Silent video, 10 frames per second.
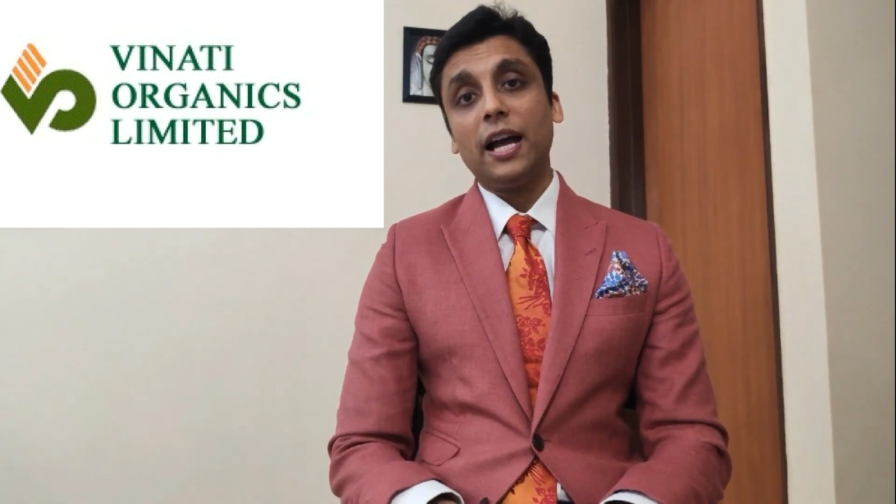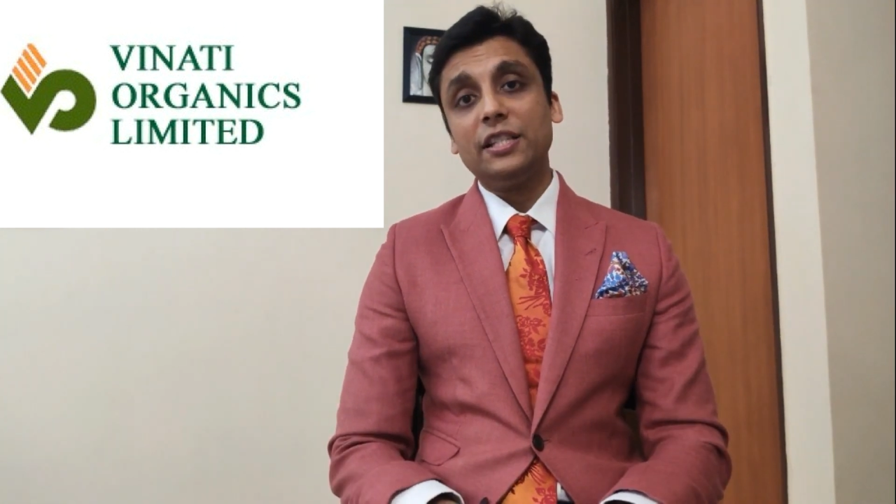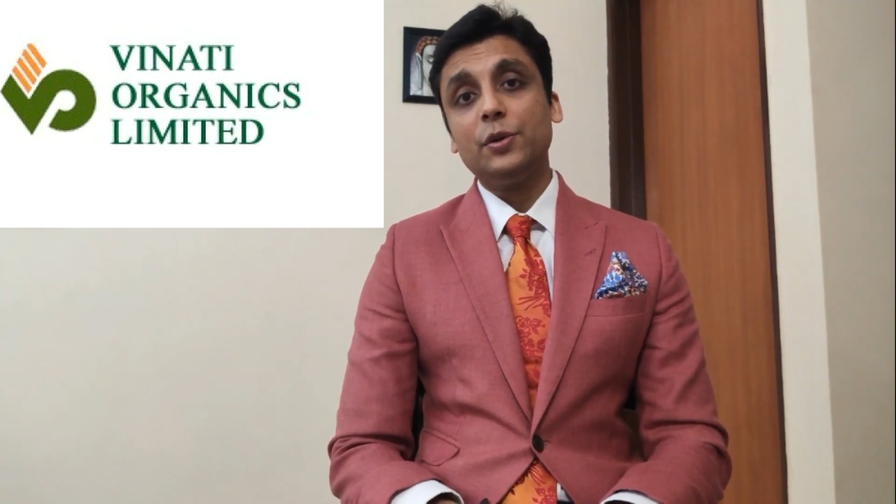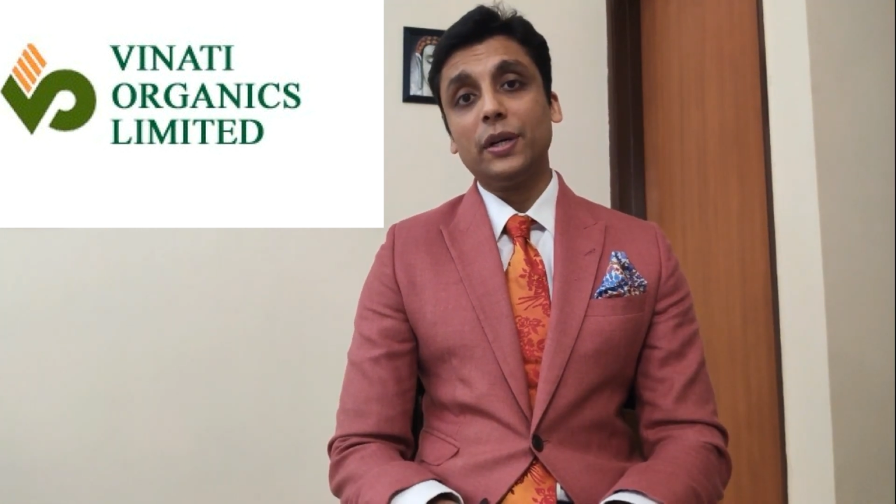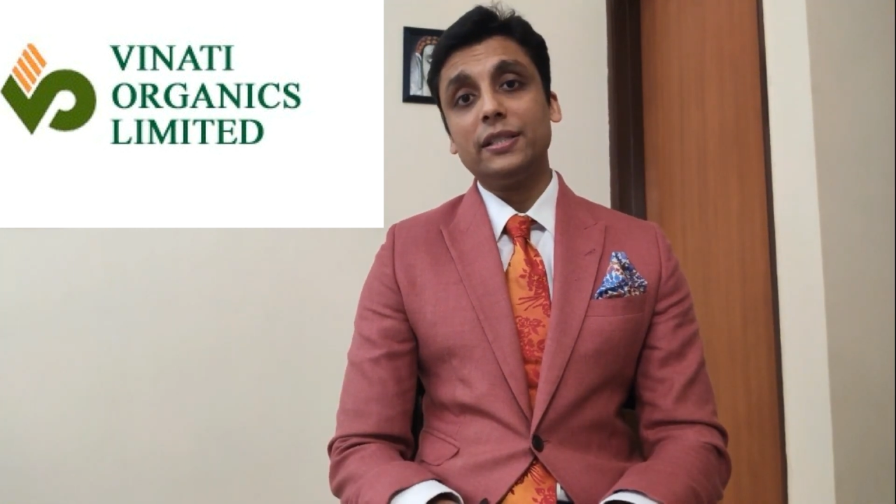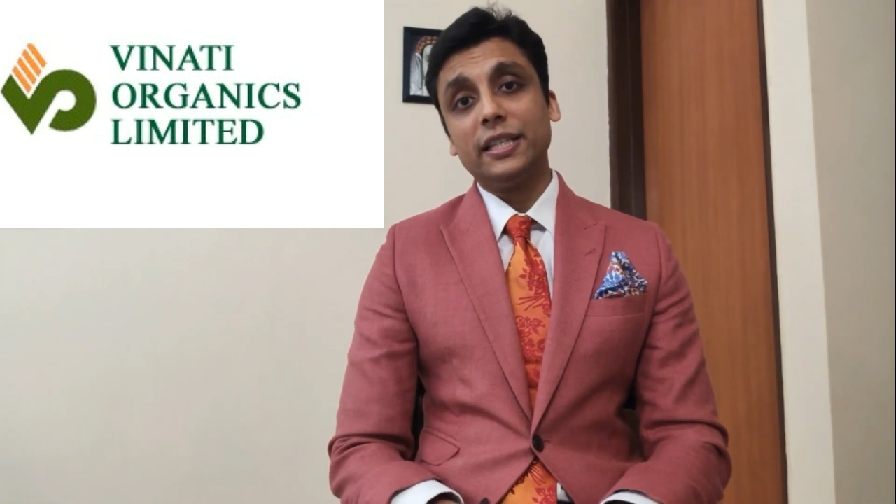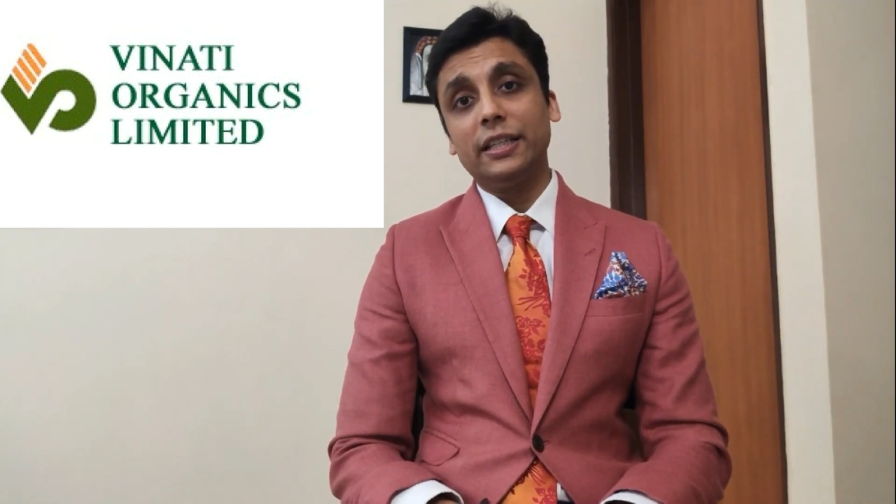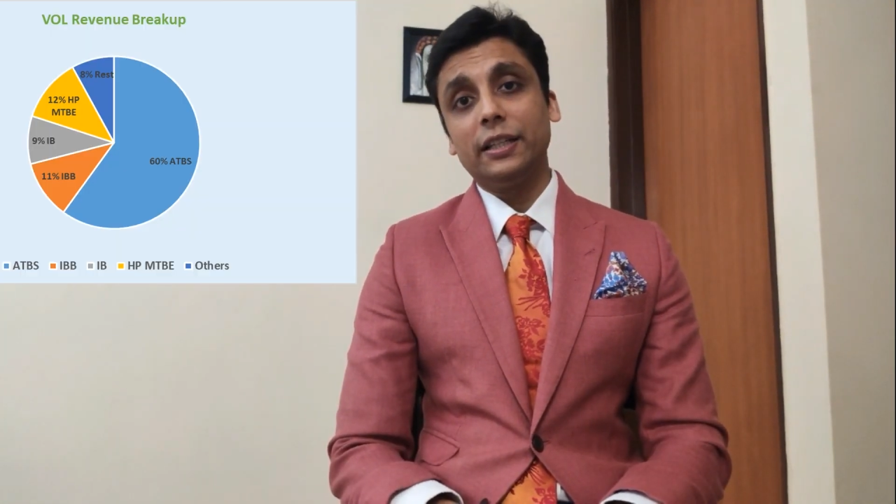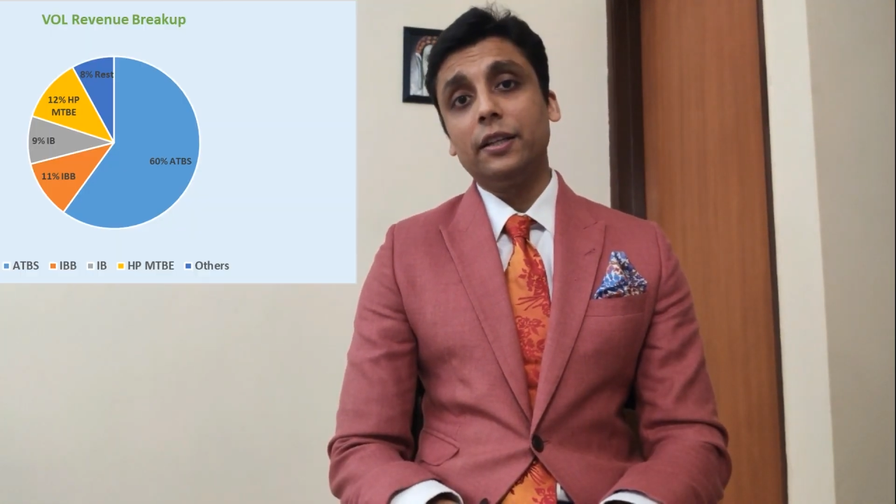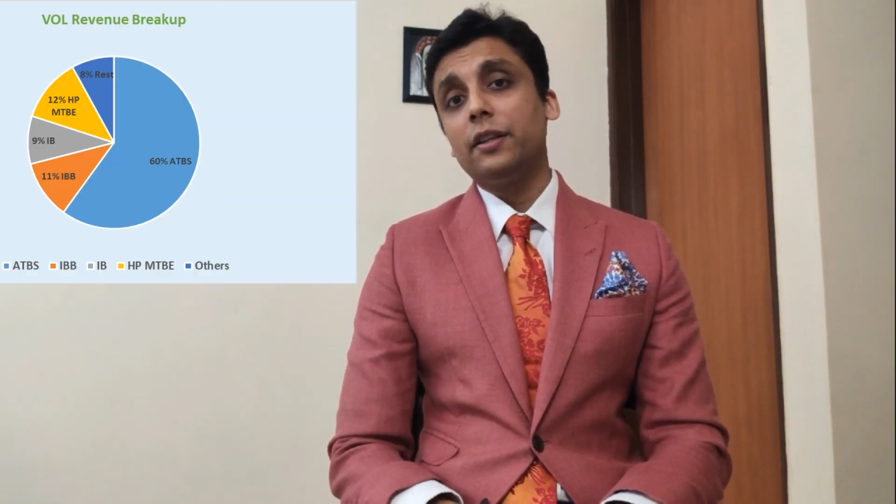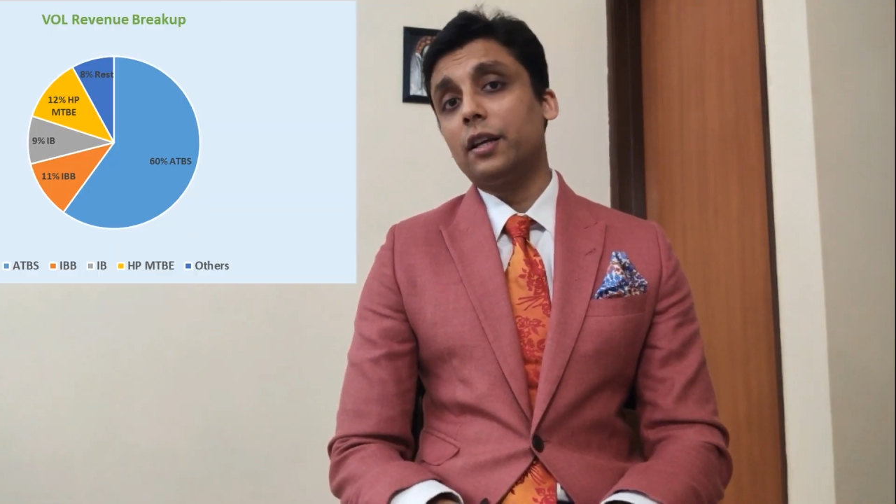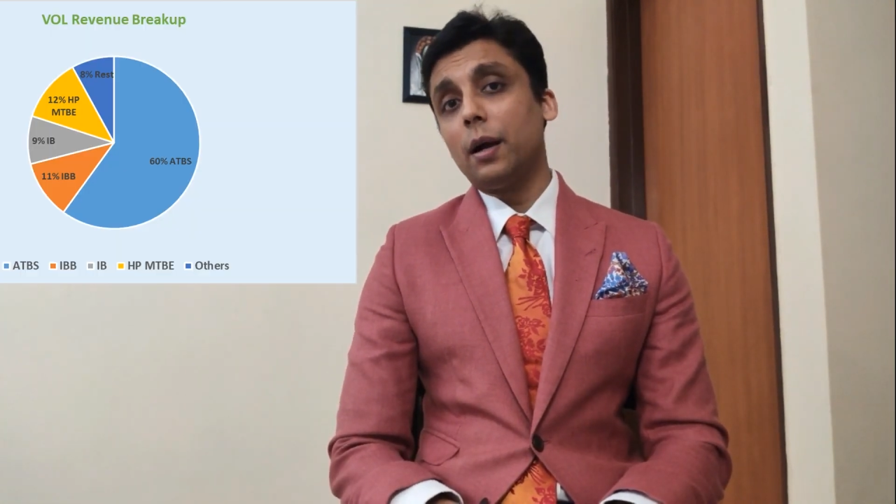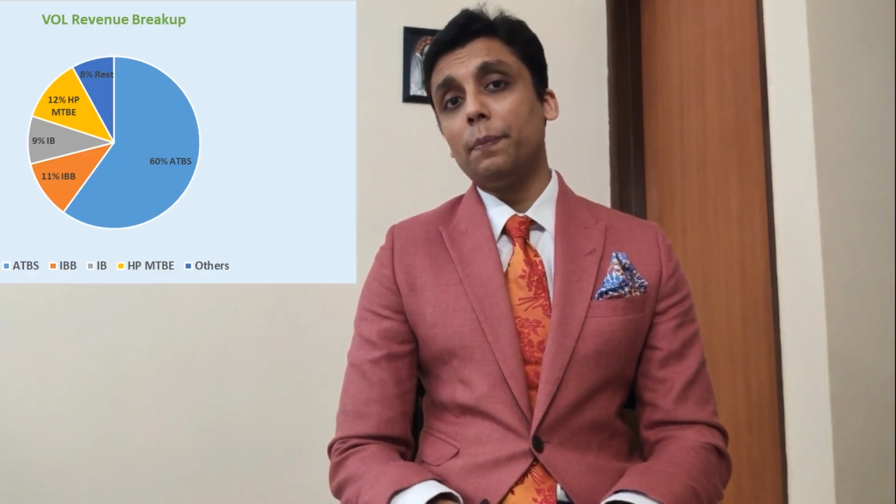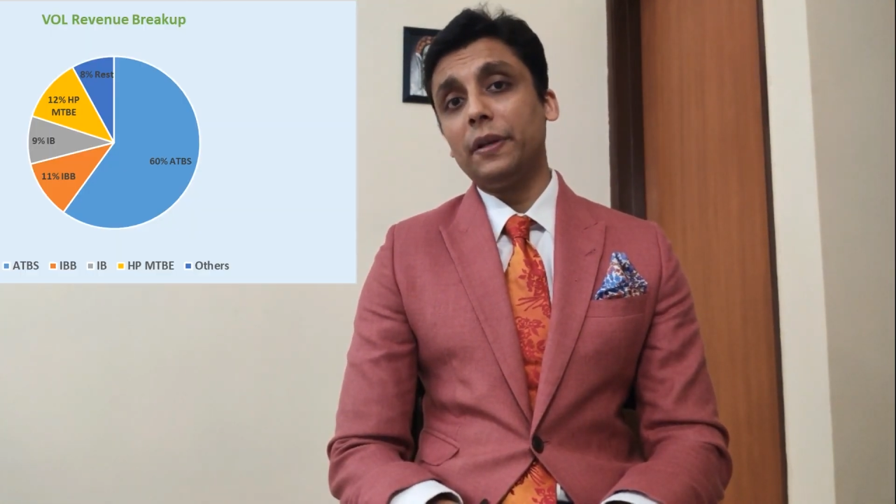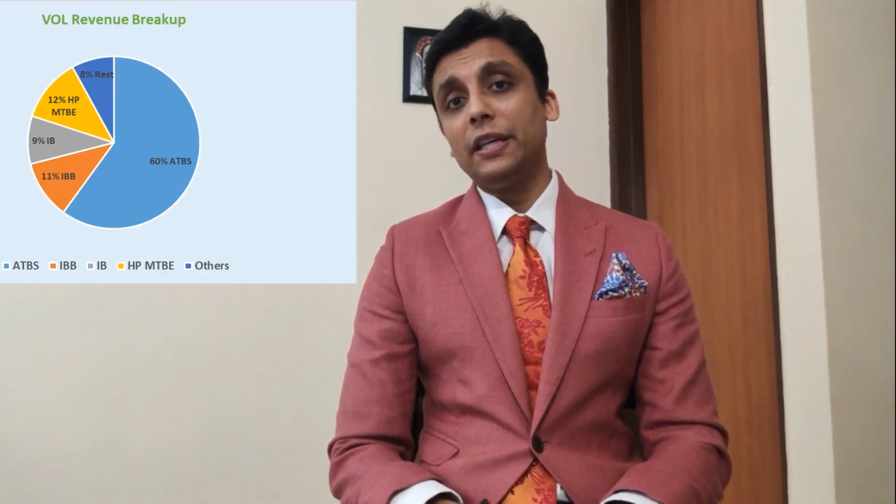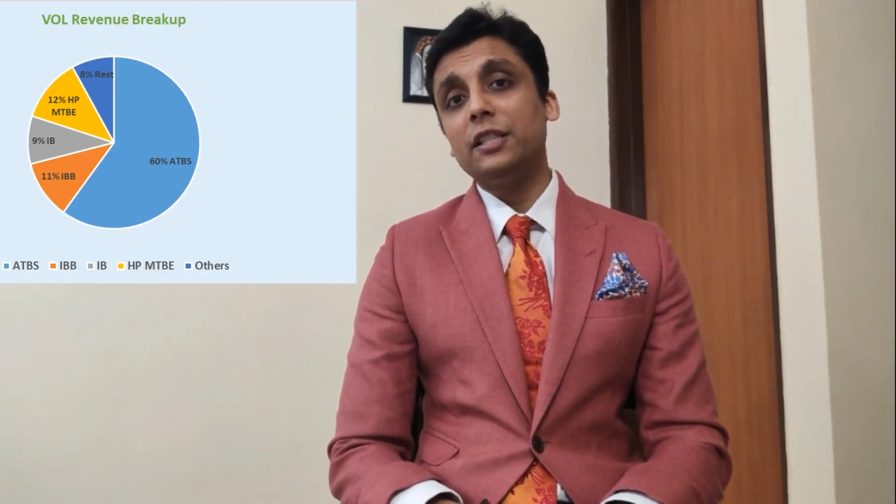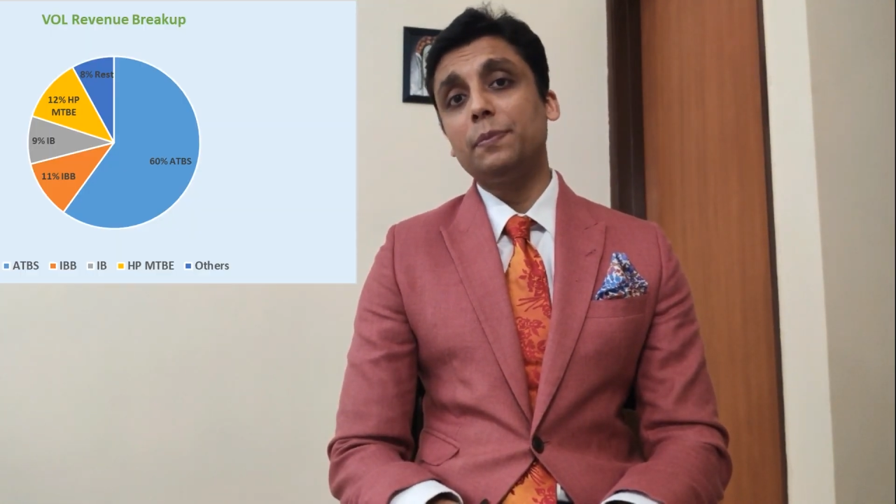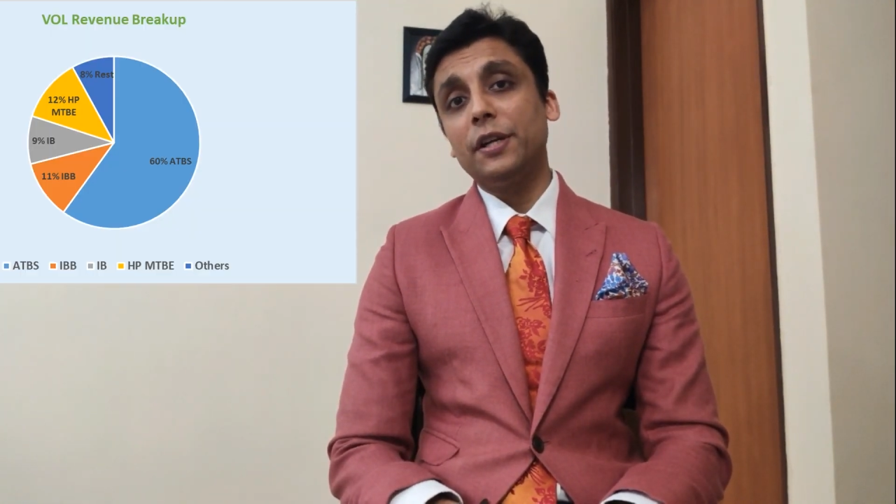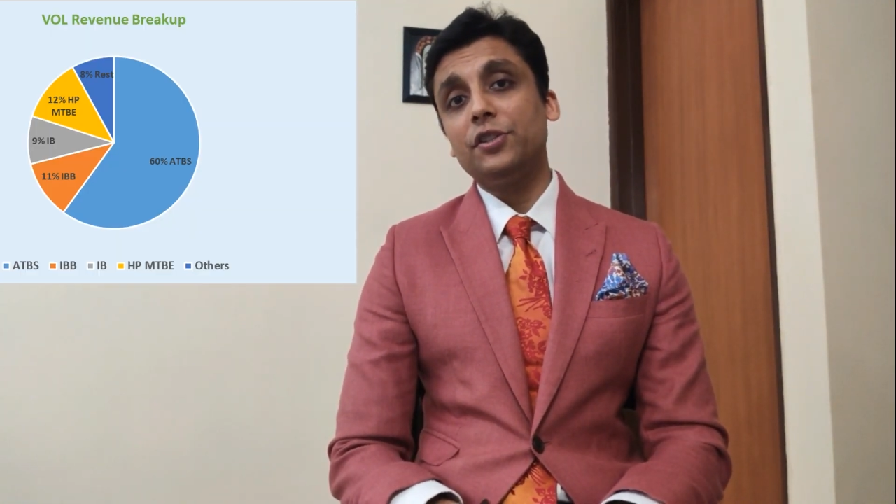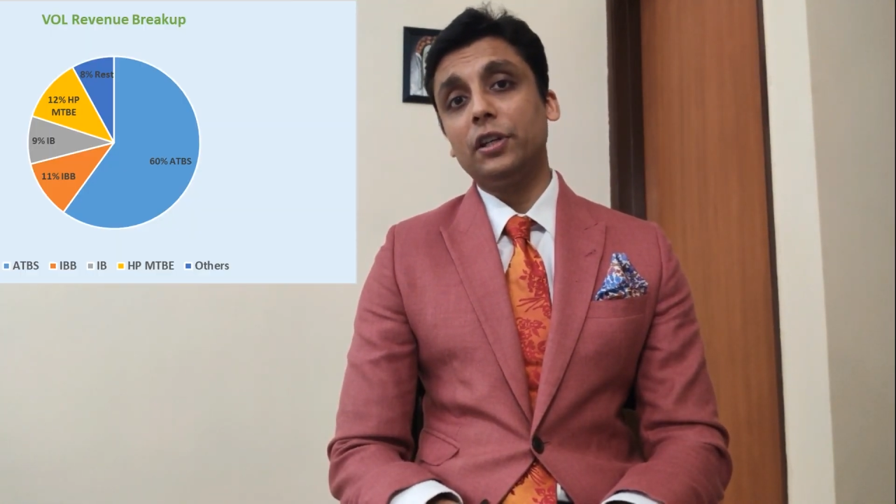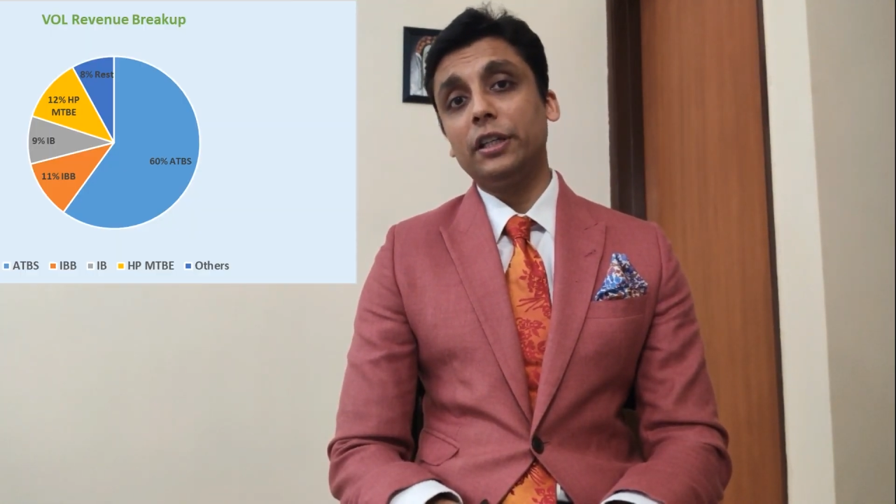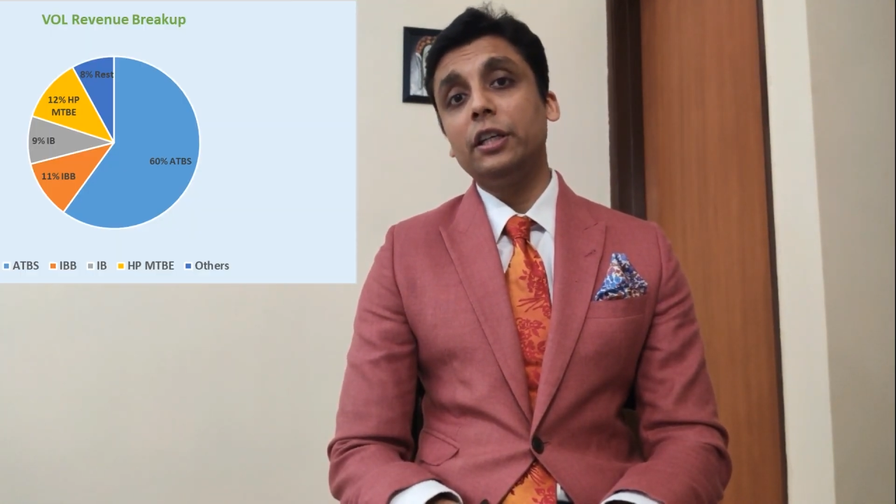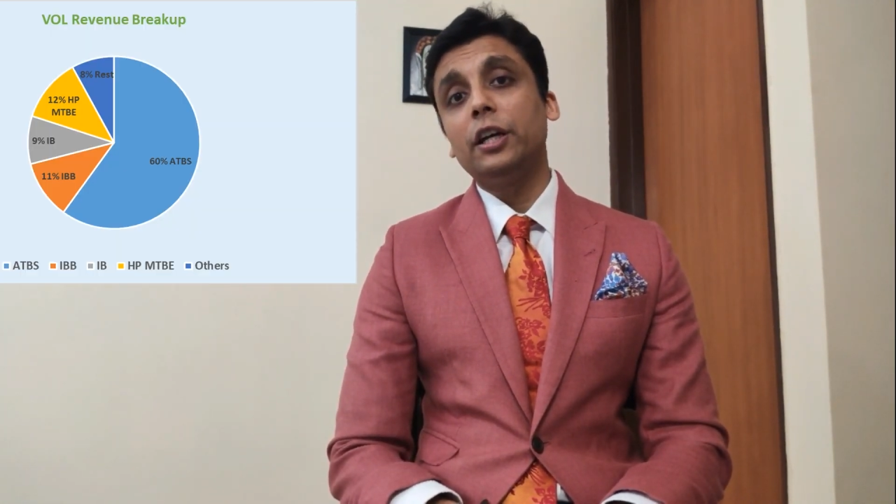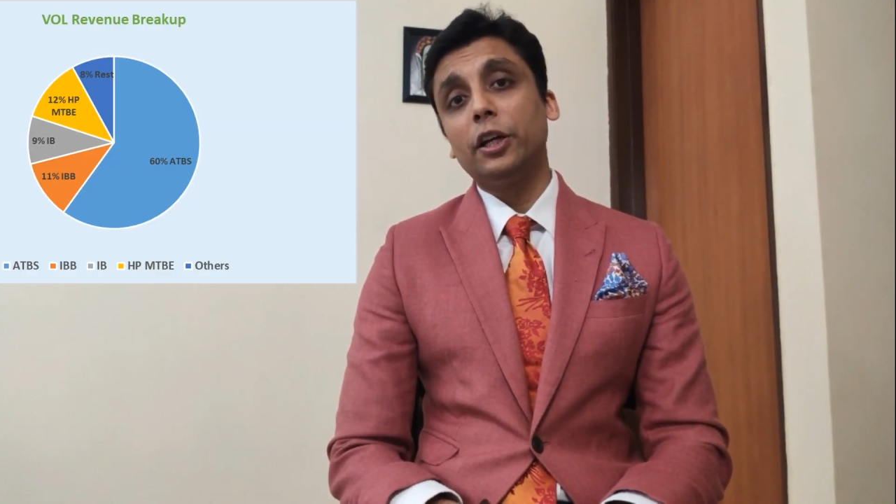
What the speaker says: As you can see, the company is majorly